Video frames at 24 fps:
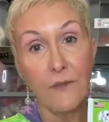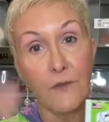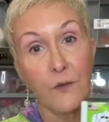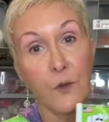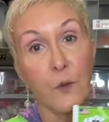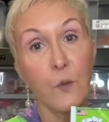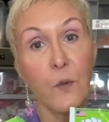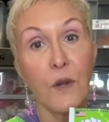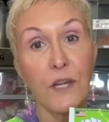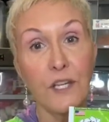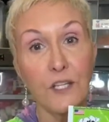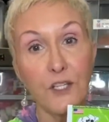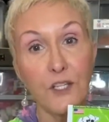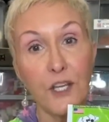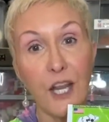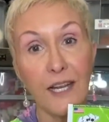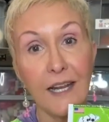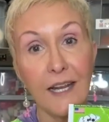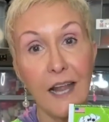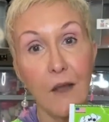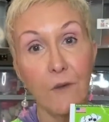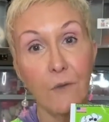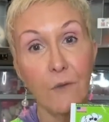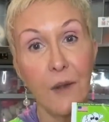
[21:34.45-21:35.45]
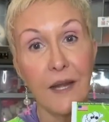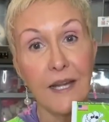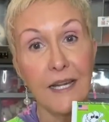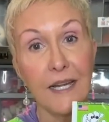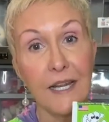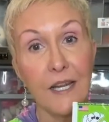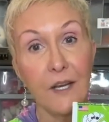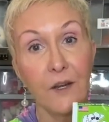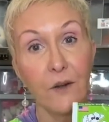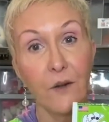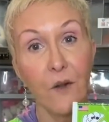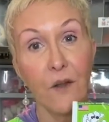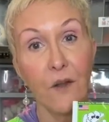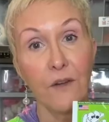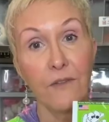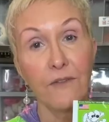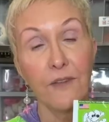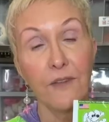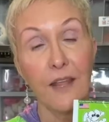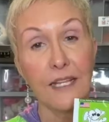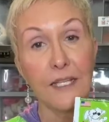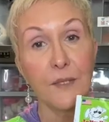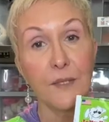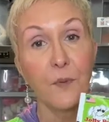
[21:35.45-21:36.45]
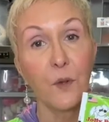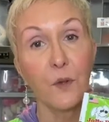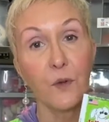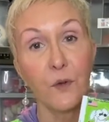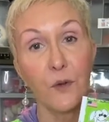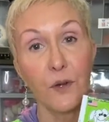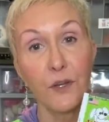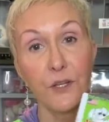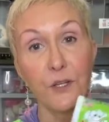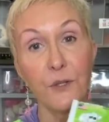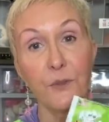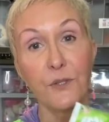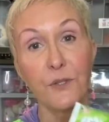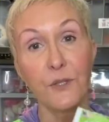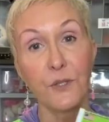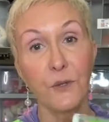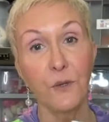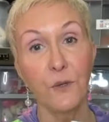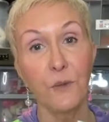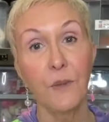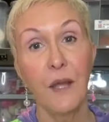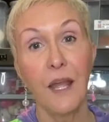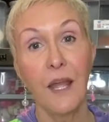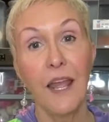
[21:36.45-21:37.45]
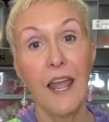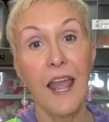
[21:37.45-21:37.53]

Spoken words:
if you want to check out right here on Facebook or YouTube.